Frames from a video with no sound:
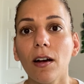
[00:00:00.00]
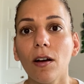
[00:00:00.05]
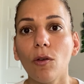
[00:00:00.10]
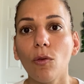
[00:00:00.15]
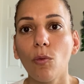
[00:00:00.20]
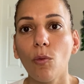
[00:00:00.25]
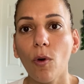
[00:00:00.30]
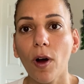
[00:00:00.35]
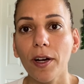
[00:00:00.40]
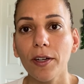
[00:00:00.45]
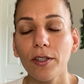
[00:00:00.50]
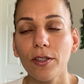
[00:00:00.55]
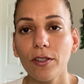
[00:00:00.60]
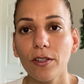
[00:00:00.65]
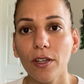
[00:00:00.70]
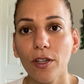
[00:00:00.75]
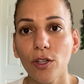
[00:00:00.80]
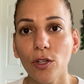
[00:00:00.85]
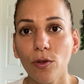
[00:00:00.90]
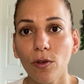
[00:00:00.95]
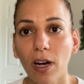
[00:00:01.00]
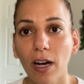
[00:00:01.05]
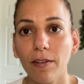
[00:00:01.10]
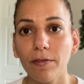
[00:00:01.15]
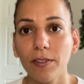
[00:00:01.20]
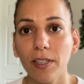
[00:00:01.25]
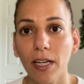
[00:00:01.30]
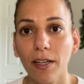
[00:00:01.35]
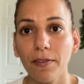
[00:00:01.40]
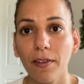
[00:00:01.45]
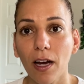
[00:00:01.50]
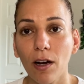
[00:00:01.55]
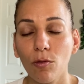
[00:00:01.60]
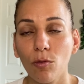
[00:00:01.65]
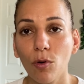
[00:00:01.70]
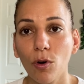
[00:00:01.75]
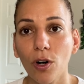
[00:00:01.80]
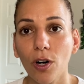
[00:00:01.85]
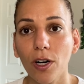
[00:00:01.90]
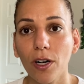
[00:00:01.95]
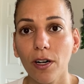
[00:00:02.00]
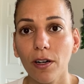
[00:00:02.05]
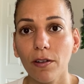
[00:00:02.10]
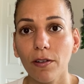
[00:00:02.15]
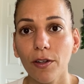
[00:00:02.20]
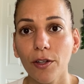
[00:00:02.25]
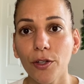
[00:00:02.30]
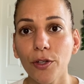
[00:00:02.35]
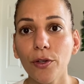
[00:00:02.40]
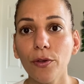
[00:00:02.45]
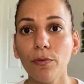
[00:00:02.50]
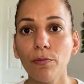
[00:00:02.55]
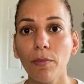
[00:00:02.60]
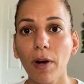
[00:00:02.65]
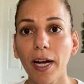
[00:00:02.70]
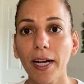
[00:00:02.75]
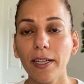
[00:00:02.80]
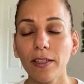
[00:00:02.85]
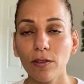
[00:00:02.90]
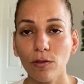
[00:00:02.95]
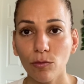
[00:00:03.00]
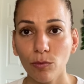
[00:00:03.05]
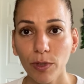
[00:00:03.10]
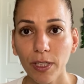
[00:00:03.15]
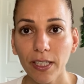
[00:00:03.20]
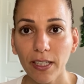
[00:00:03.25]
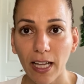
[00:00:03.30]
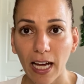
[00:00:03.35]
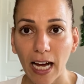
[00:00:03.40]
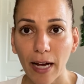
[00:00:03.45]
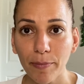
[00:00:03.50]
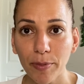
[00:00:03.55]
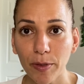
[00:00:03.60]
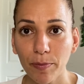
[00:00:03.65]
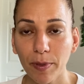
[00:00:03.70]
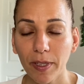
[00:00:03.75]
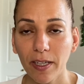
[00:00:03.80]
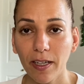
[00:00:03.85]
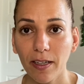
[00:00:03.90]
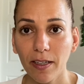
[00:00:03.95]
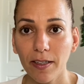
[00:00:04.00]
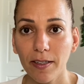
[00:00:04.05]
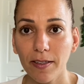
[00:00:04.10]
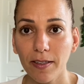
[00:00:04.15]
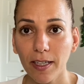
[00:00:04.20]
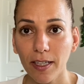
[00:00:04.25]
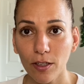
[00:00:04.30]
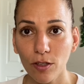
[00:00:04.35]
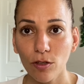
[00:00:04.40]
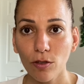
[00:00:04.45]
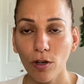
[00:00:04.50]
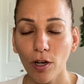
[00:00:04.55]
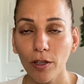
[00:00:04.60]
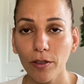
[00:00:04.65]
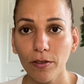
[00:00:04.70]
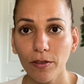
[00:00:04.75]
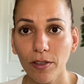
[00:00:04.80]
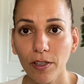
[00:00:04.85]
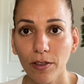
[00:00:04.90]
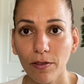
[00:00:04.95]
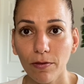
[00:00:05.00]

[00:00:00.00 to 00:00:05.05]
Once you have done that work, you might relapse, because it's not